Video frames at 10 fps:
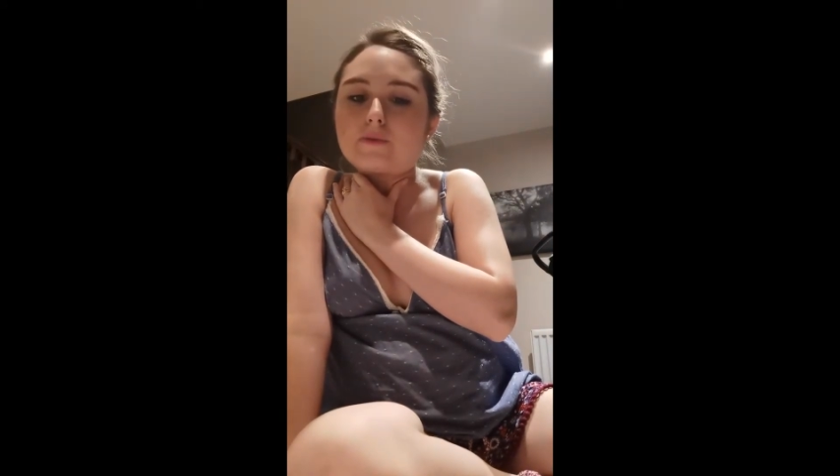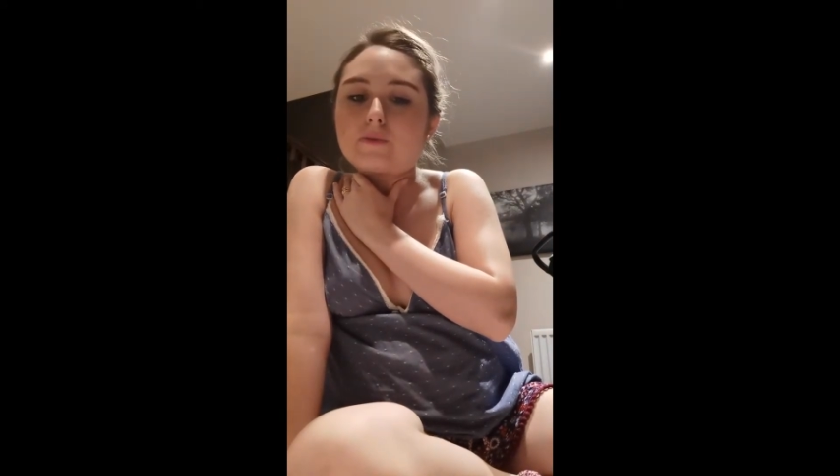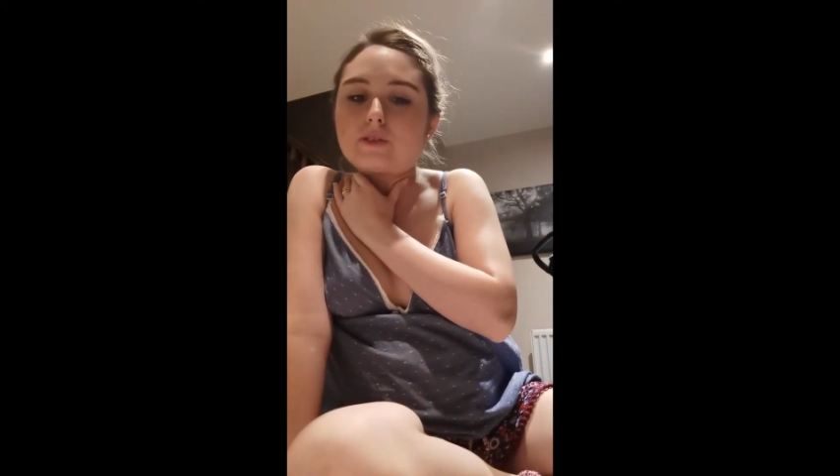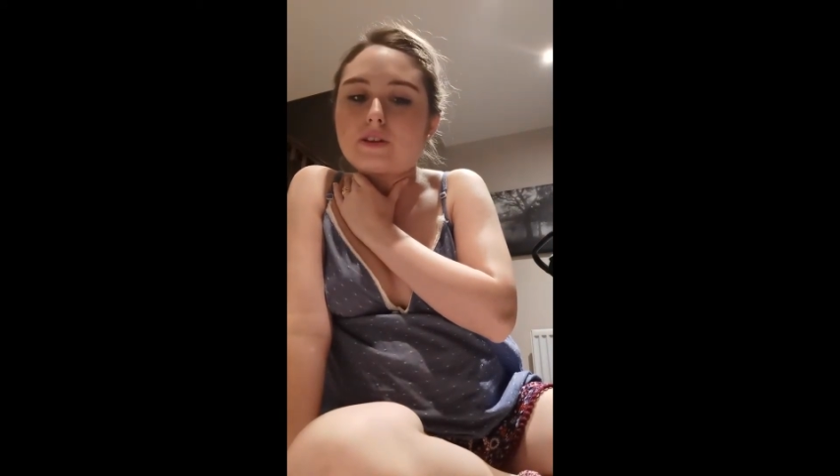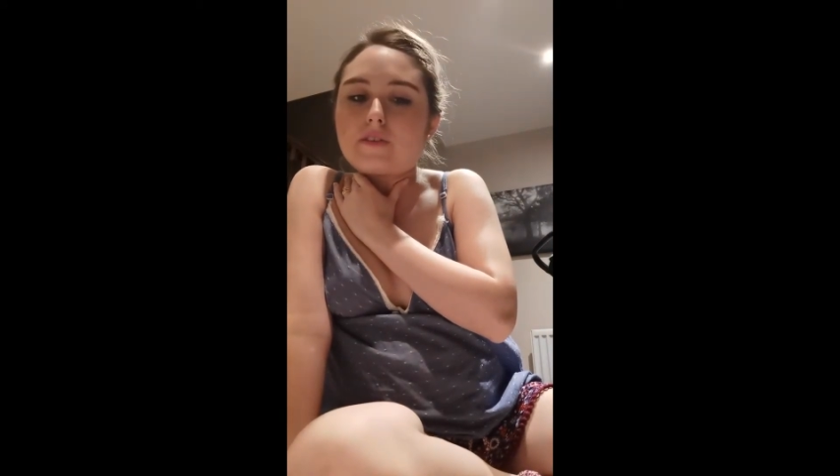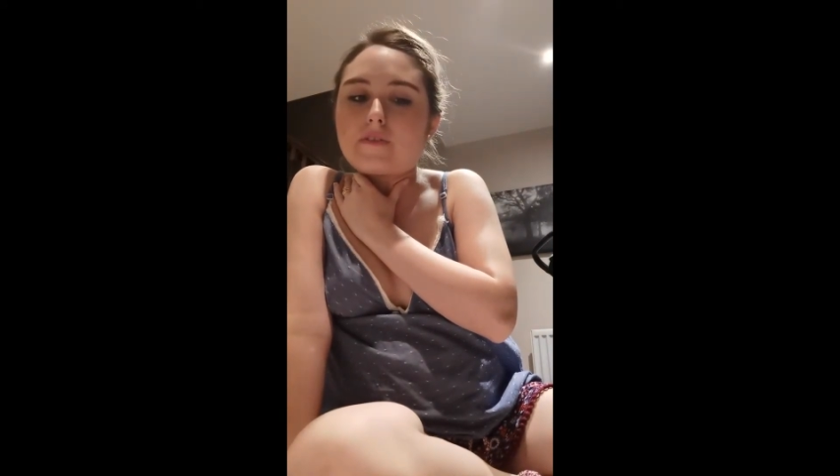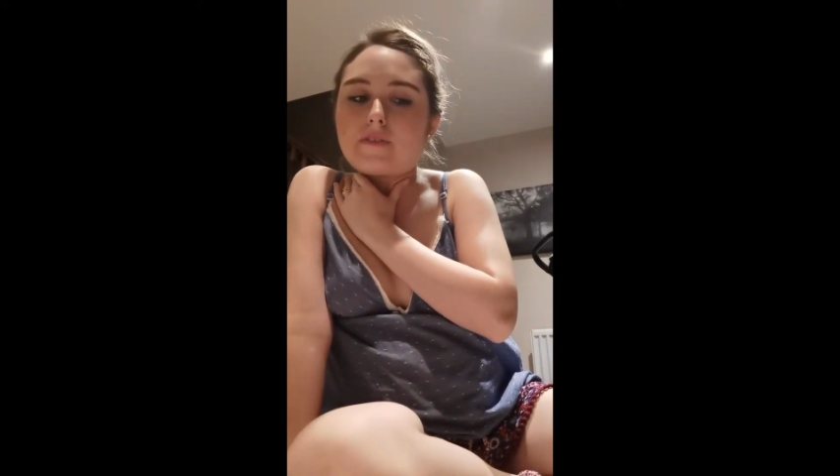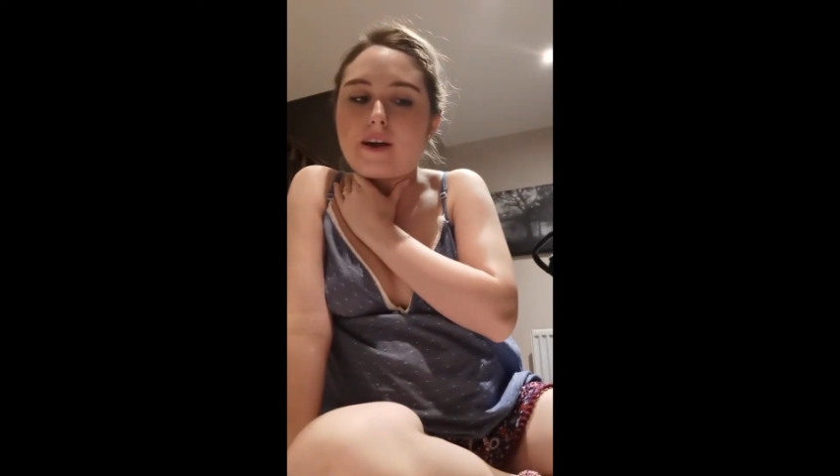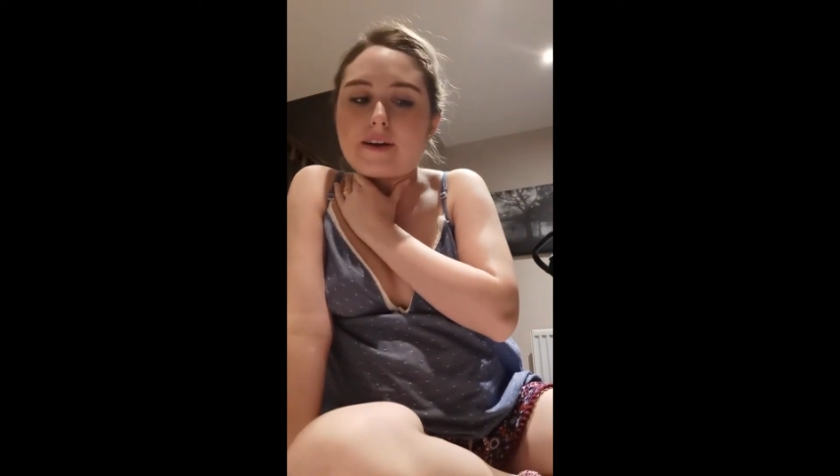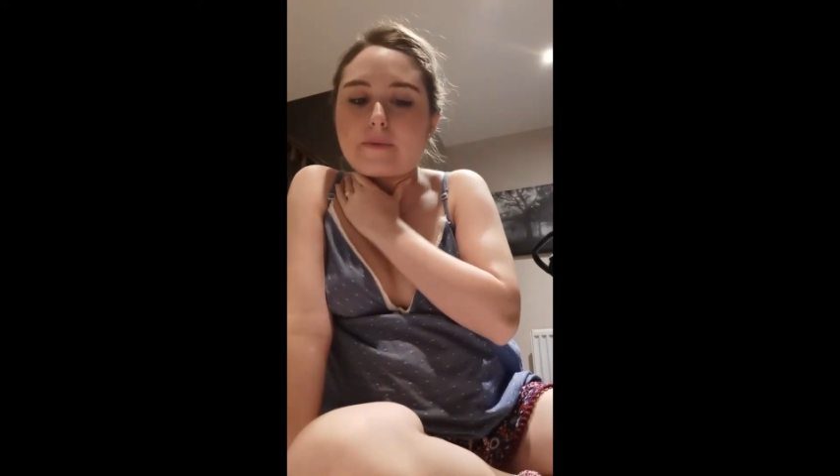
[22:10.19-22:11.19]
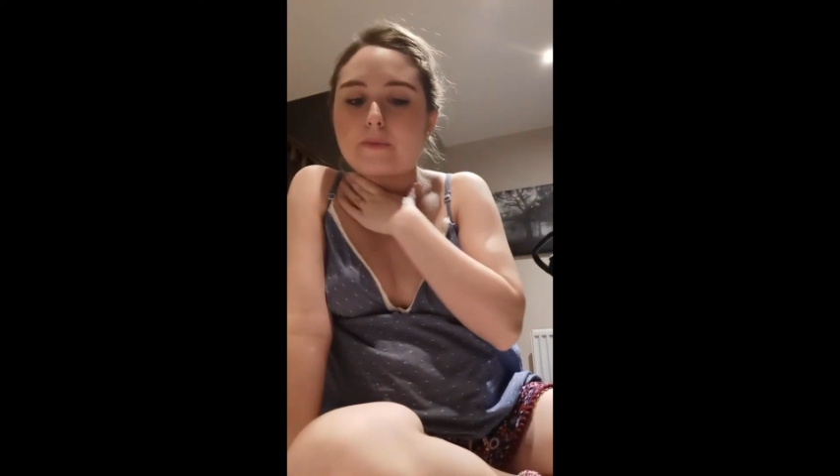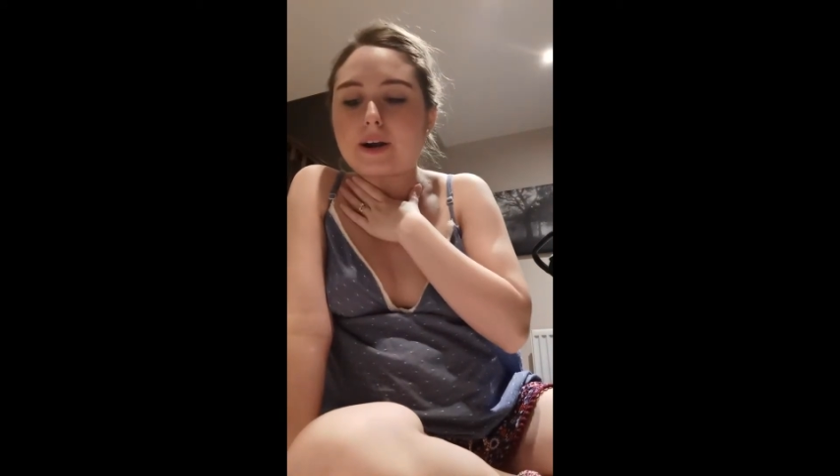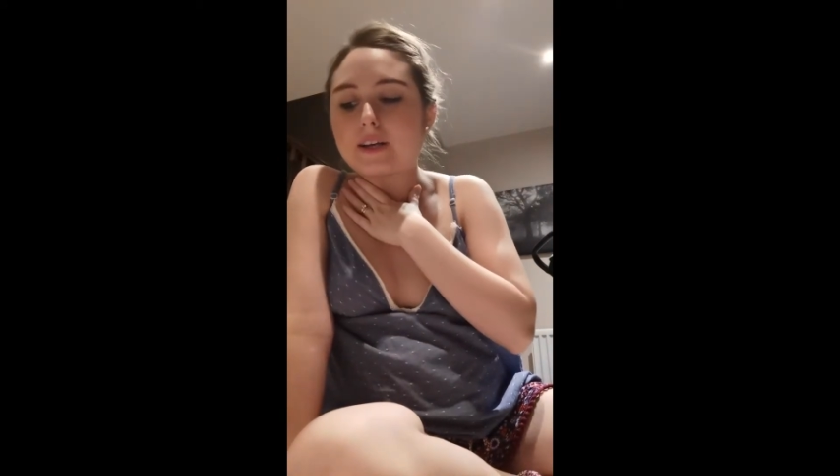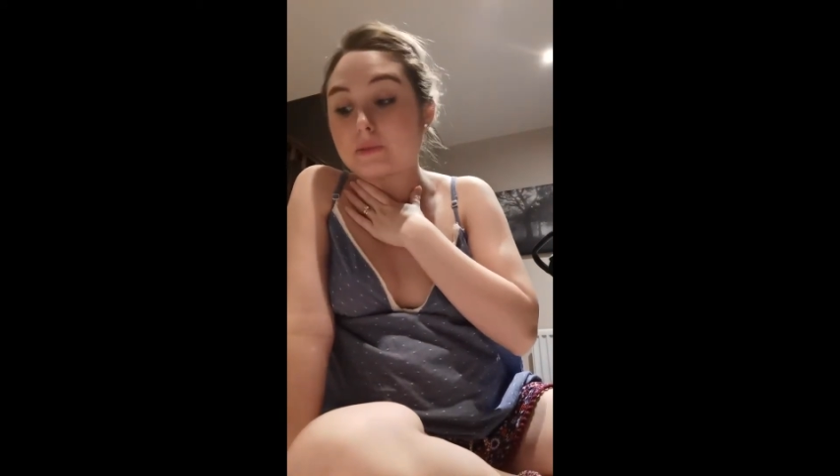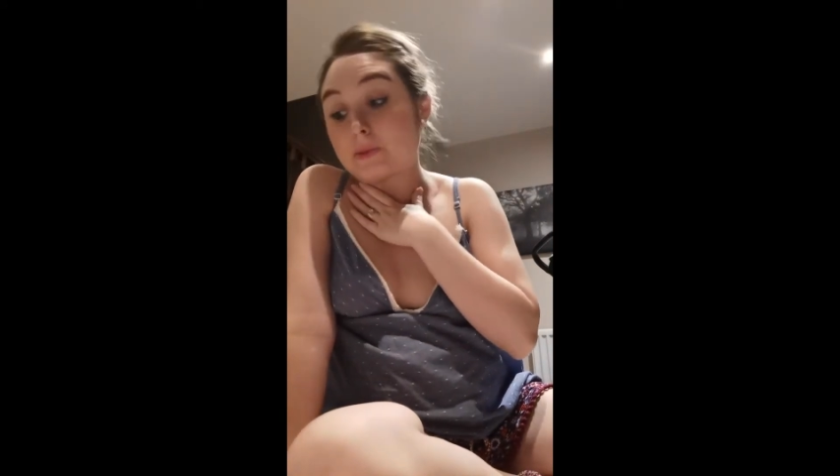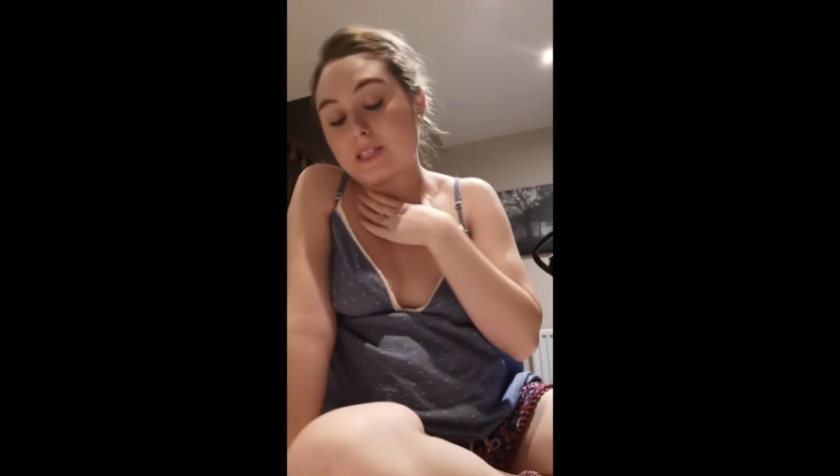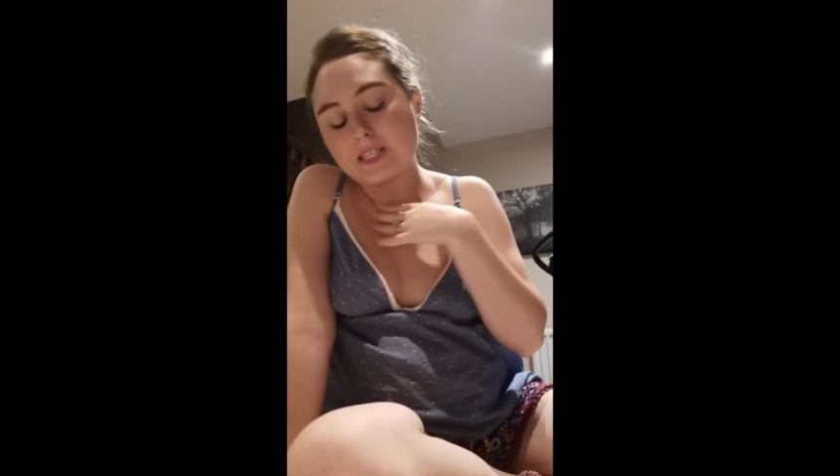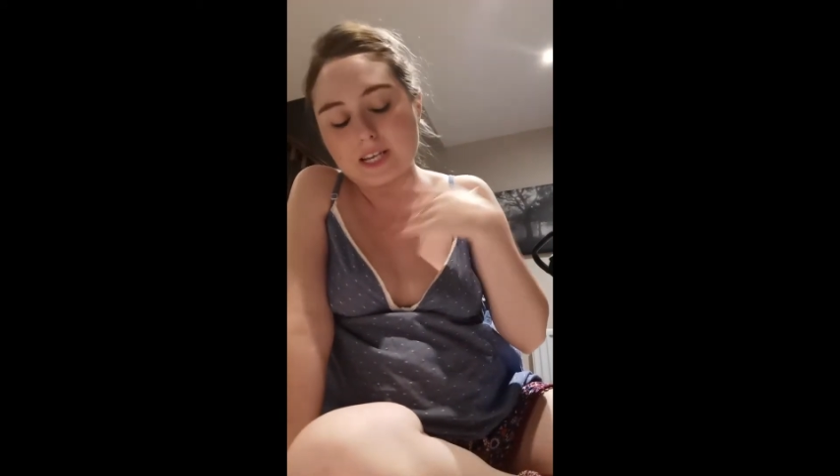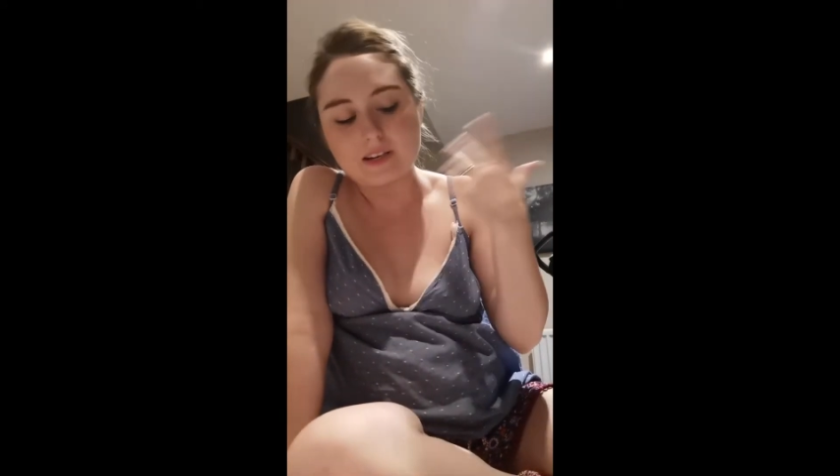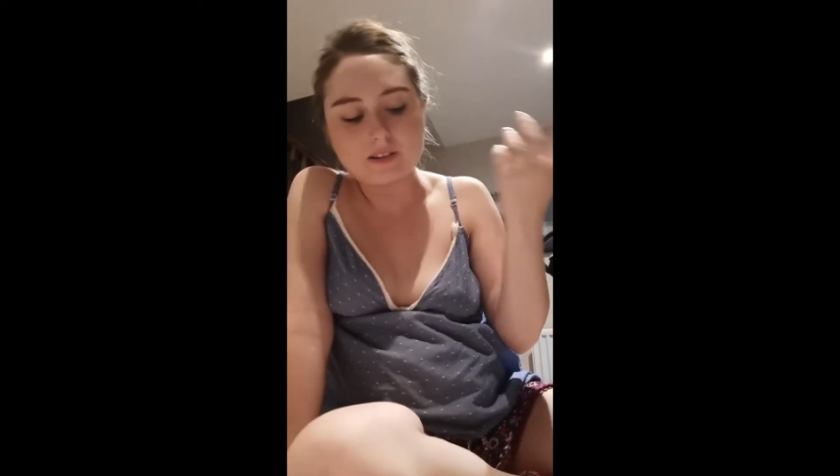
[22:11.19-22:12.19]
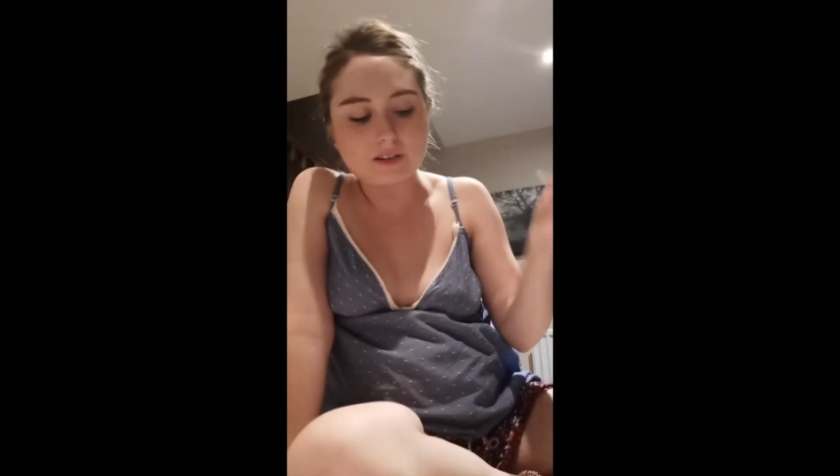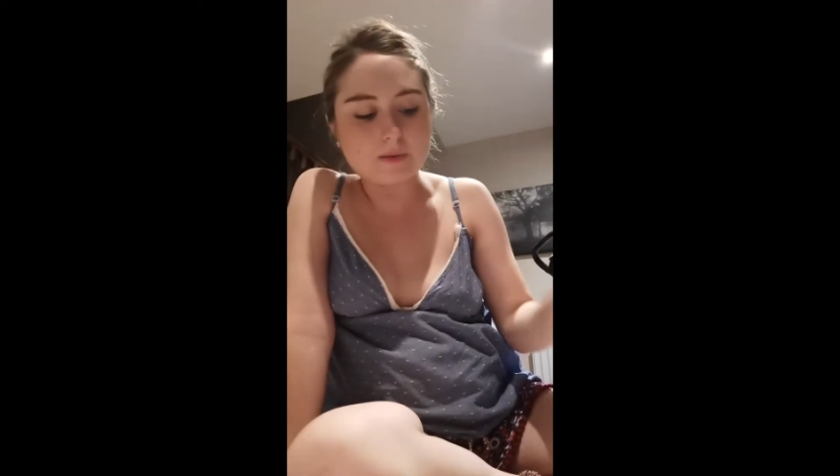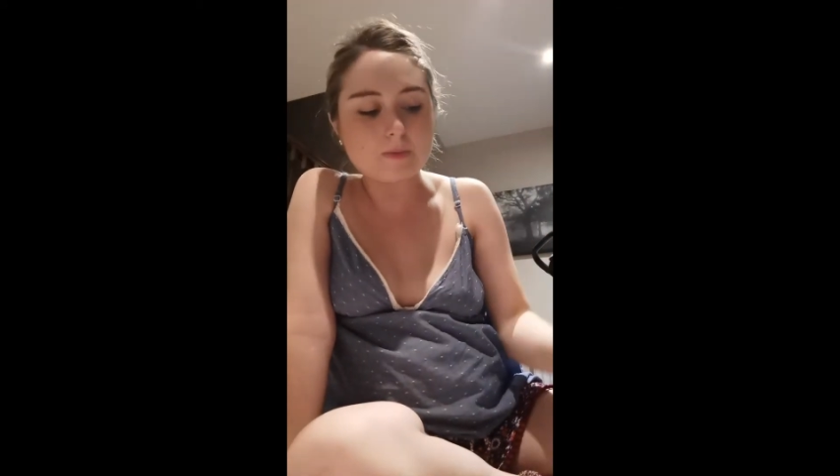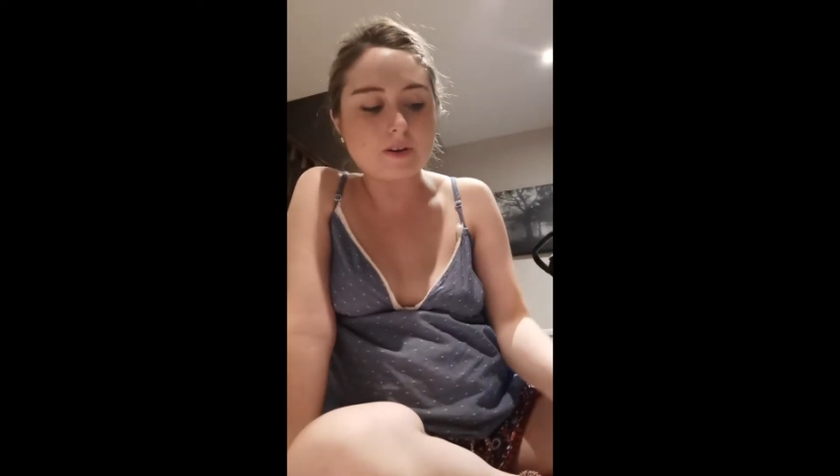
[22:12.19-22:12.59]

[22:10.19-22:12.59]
wasn't very impressed with the Santa.